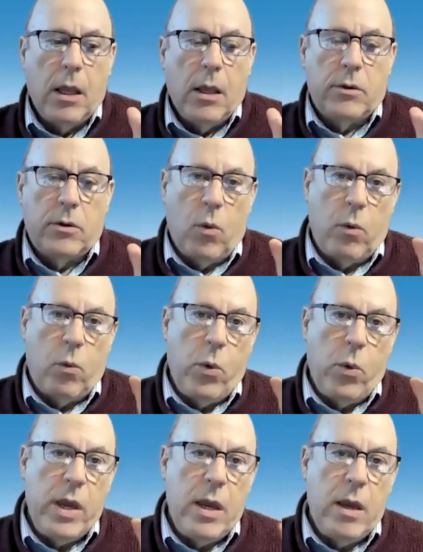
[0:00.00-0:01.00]
So what
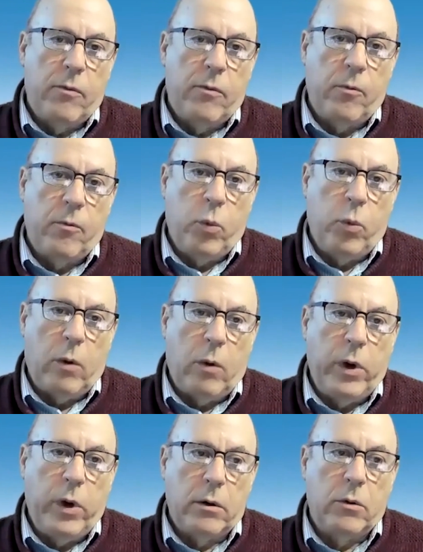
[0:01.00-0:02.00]
we
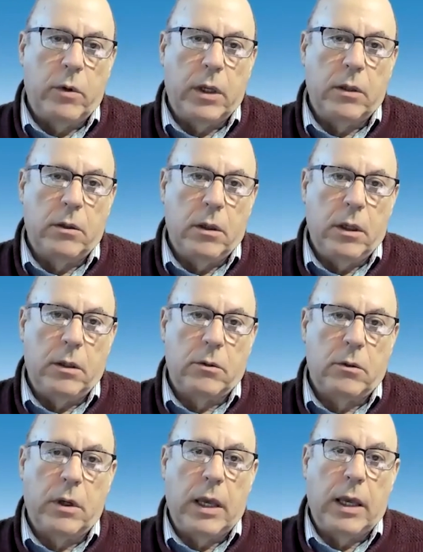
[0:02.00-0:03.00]
are doing
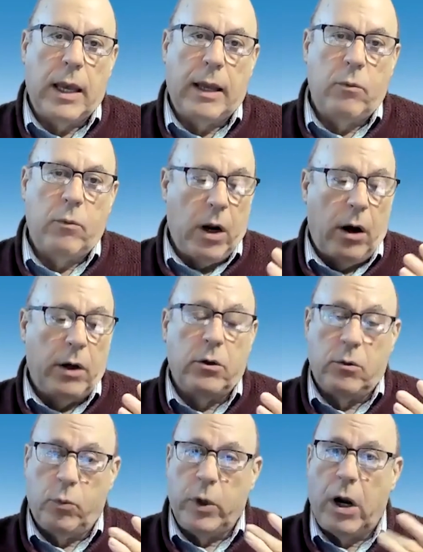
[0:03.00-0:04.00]
is looking at, we
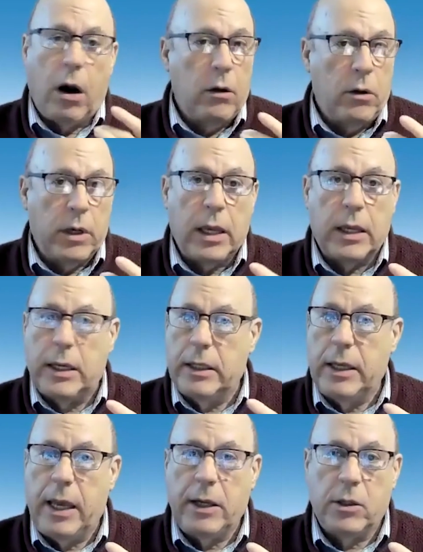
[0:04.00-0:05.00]
are looking at
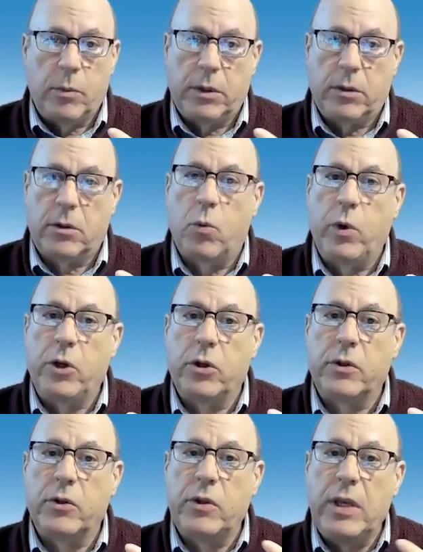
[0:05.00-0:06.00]
engagement. So we
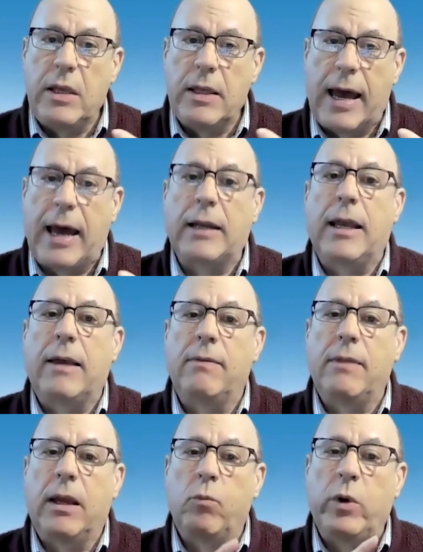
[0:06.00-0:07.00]
should see that,
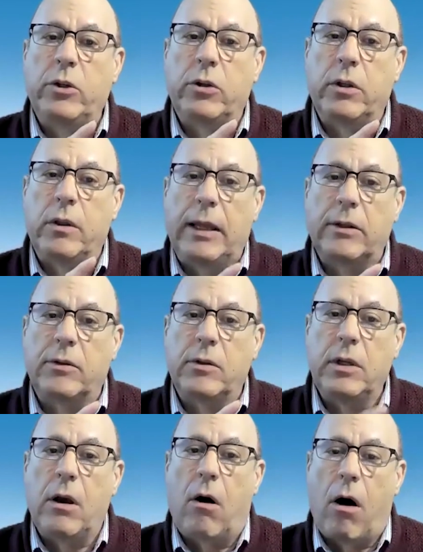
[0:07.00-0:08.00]
and then we should then
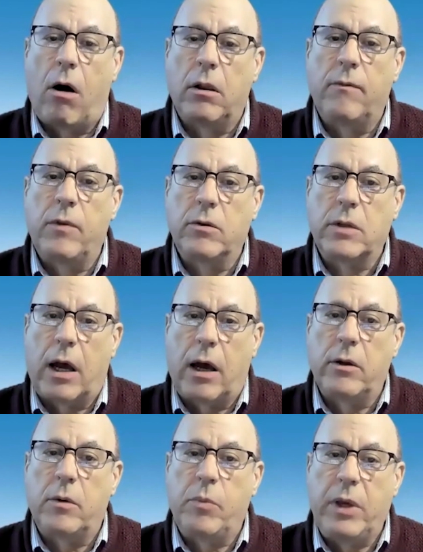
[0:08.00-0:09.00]
see all of those
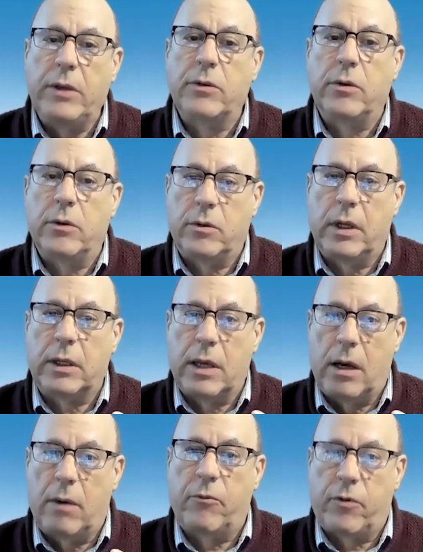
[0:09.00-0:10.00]
other pieces that
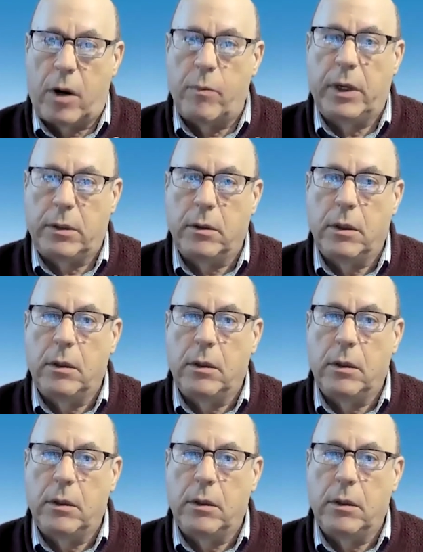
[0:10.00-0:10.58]
come from it.